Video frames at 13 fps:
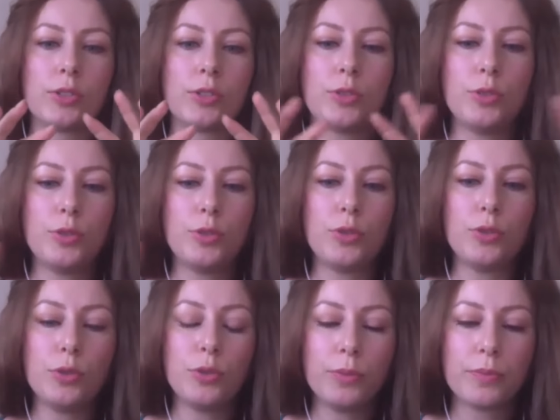
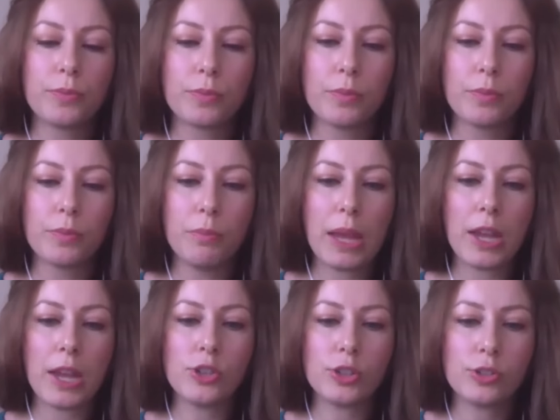two
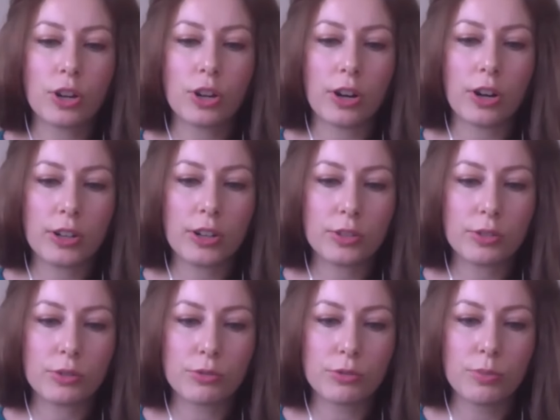major
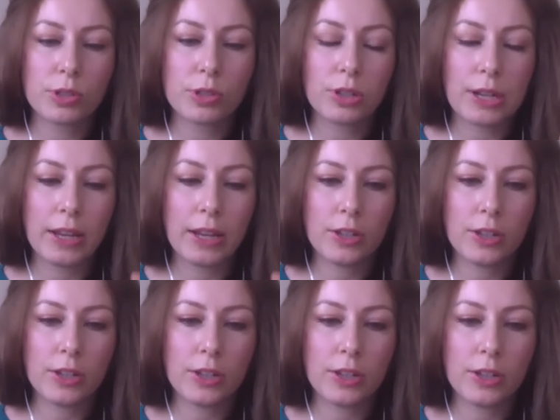target groups or like you
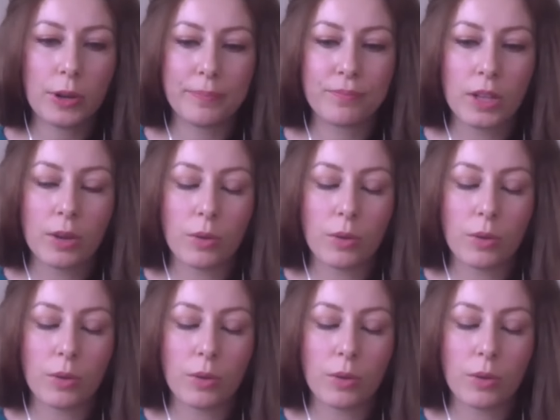know um